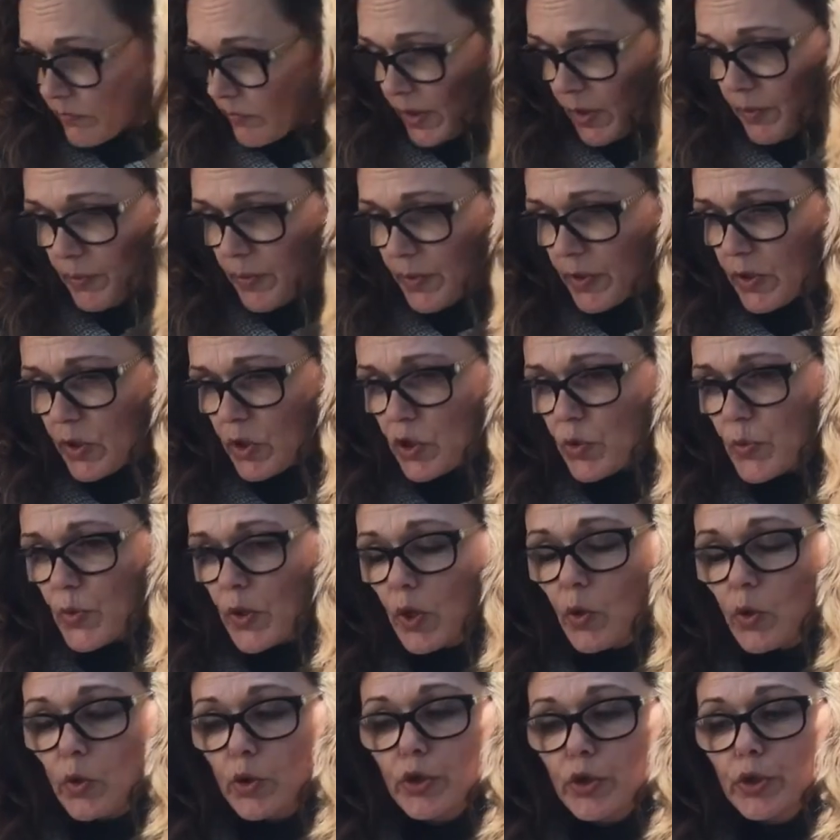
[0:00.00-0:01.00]
because we are
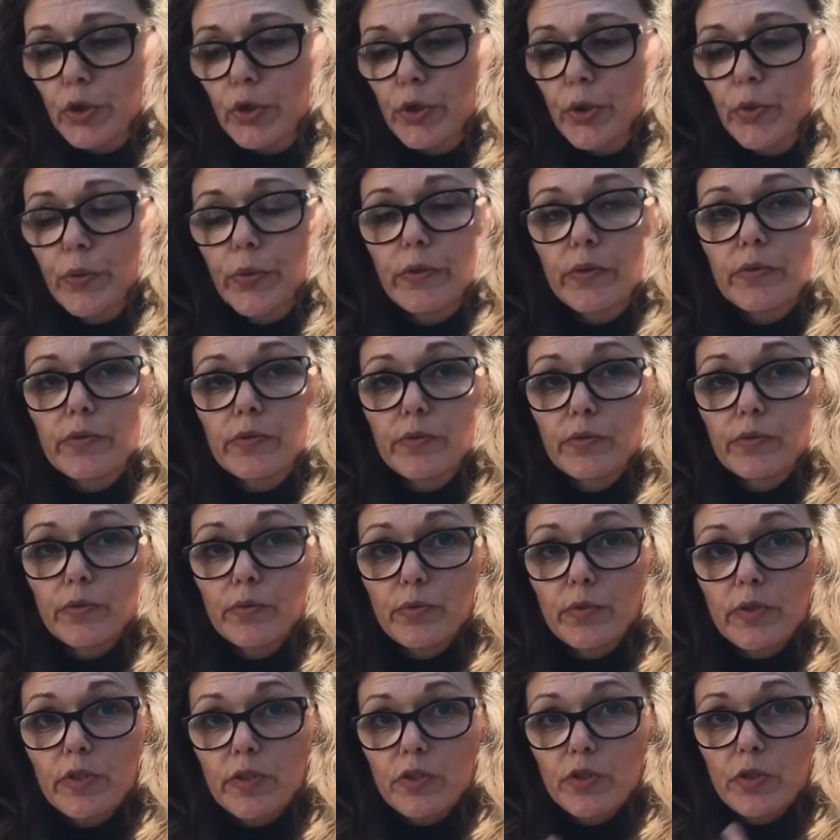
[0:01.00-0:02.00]
also going through
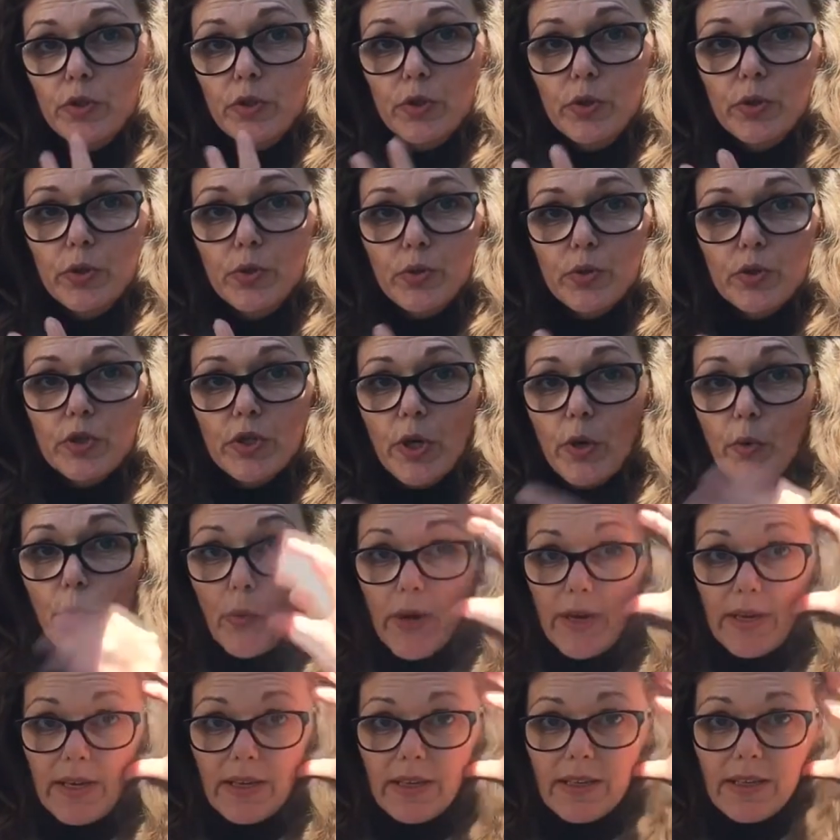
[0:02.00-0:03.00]
this huge
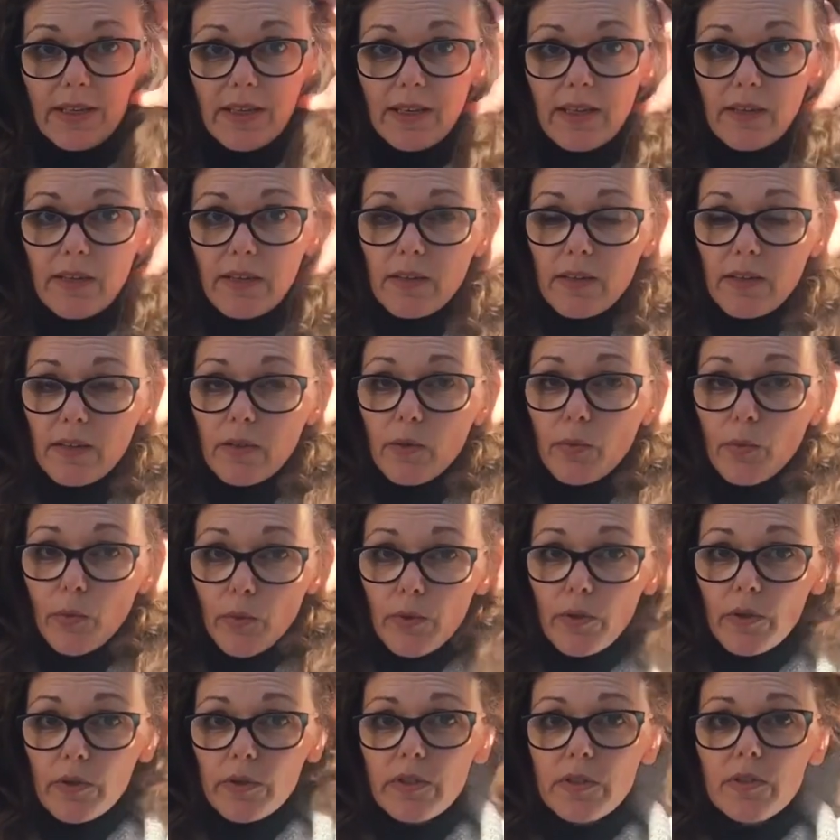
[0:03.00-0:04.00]
awakening, and the
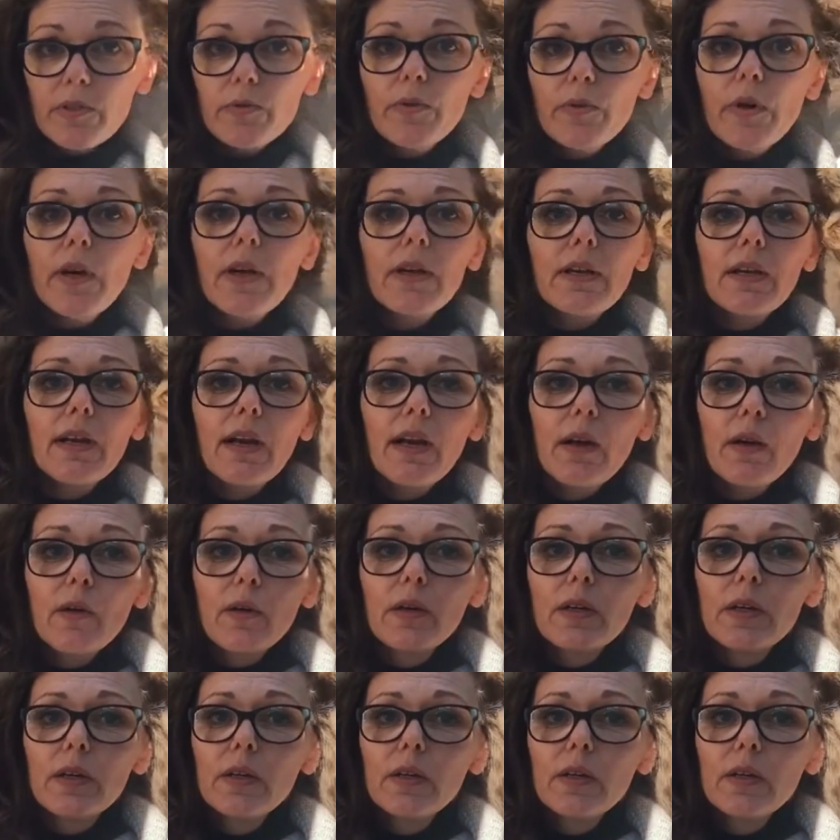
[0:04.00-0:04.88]
world is right now.